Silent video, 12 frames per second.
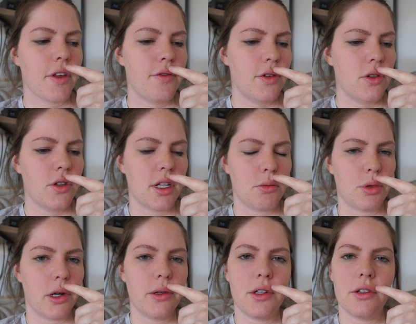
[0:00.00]
food and
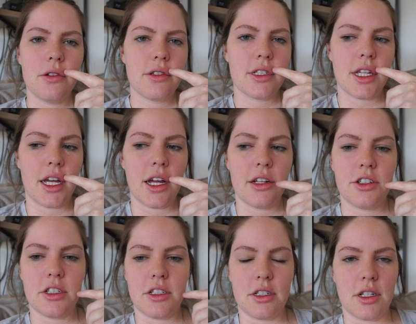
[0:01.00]
produce that
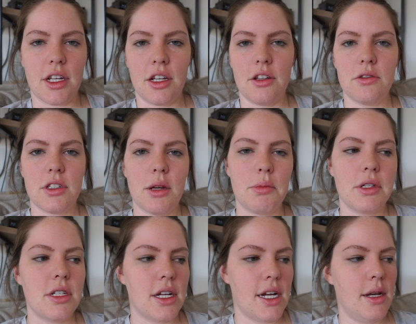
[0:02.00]
just doesn't get used up
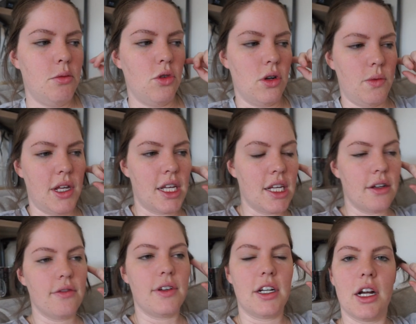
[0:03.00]
in time or we
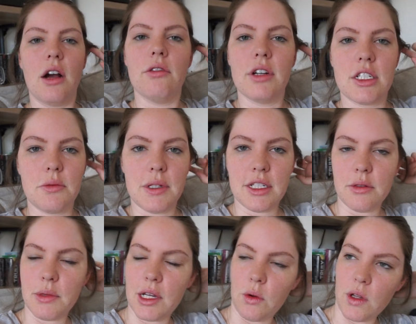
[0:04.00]
can't figure out recipes
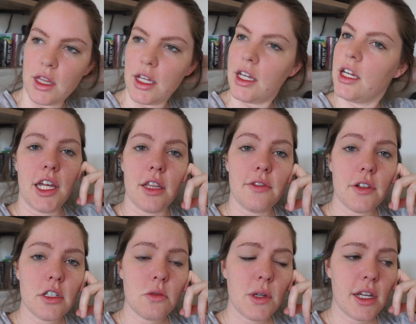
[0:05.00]
to make with it. Yeah, the
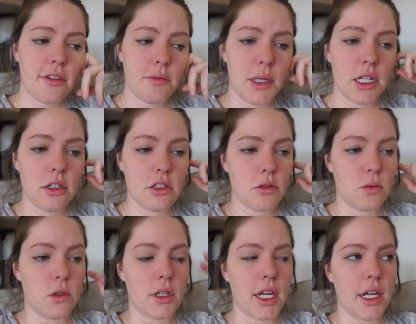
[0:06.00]
first week of meals,
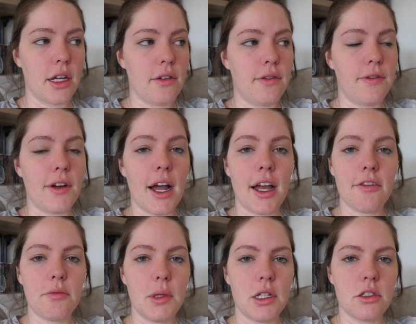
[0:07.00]
we'll get
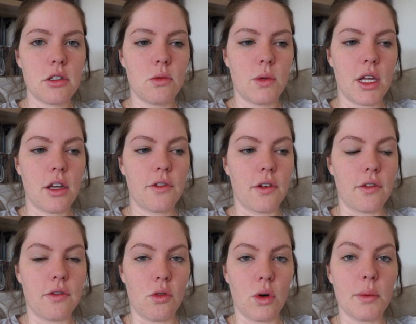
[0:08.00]
five meals a week for
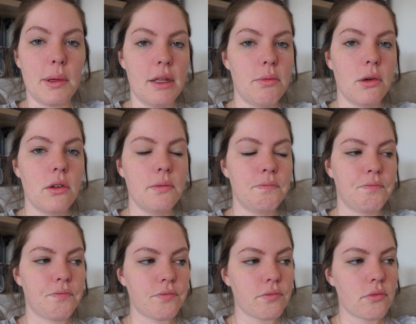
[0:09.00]
four people.
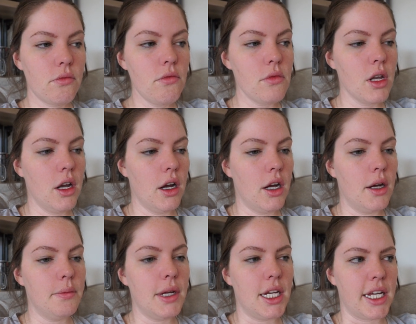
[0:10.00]

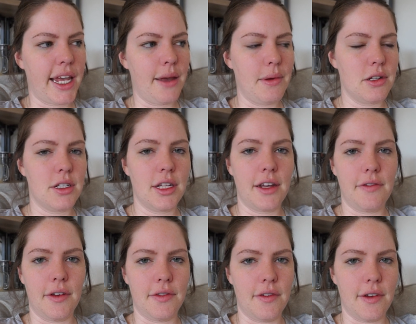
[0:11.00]
Um, and it came out to like
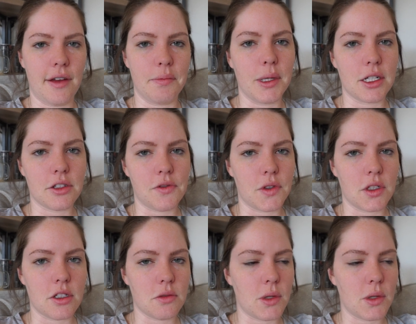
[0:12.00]
55 bucks for this